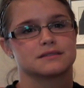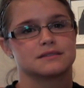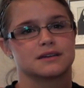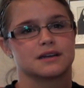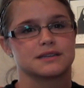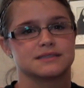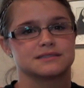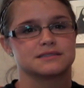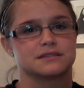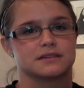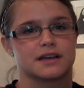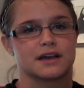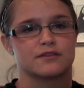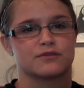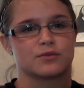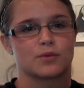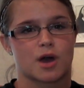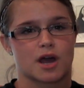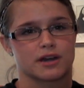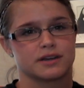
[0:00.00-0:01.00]
I still
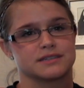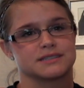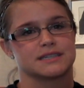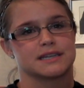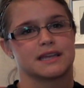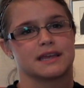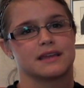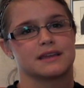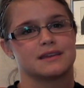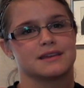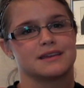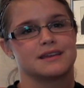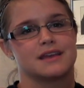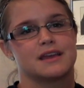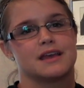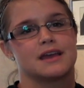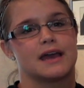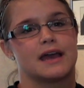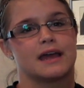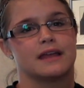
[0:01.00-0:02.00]
have water today.
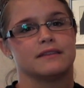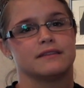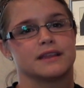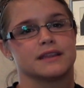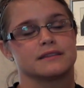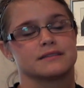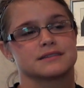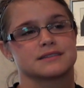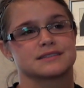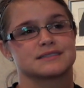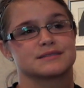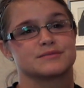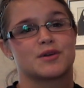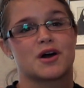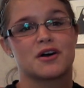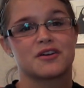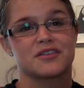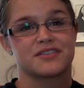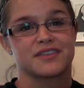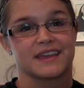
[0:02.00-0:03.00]
And then the
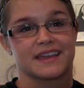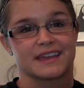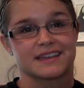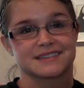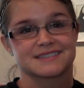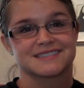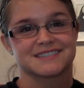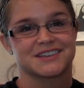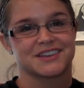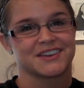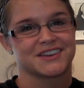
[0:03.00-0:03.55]
small things.